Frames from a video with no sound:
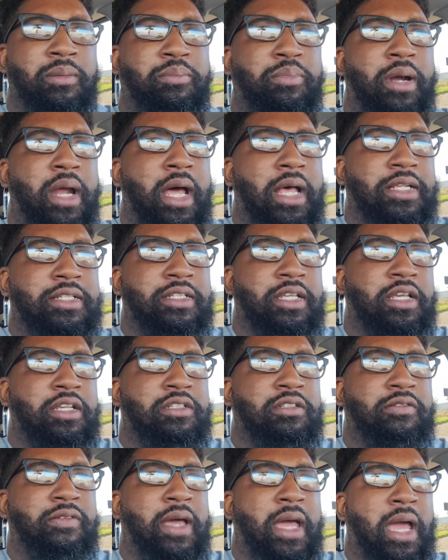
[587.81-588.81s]

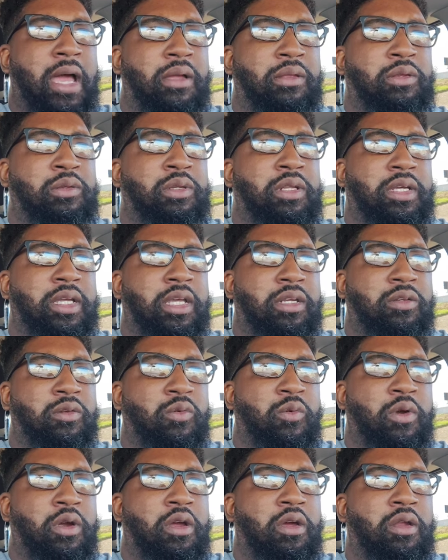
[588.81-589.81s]
process of how you look at the
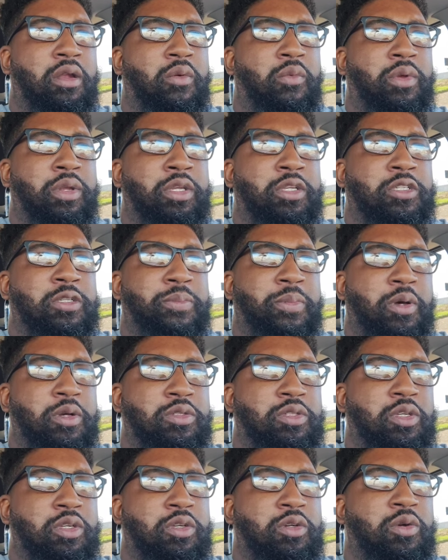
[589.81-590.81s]
world and what you're
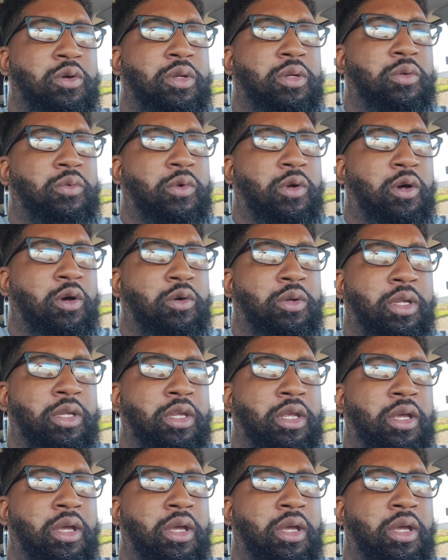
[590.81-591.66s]
supposed to do and the role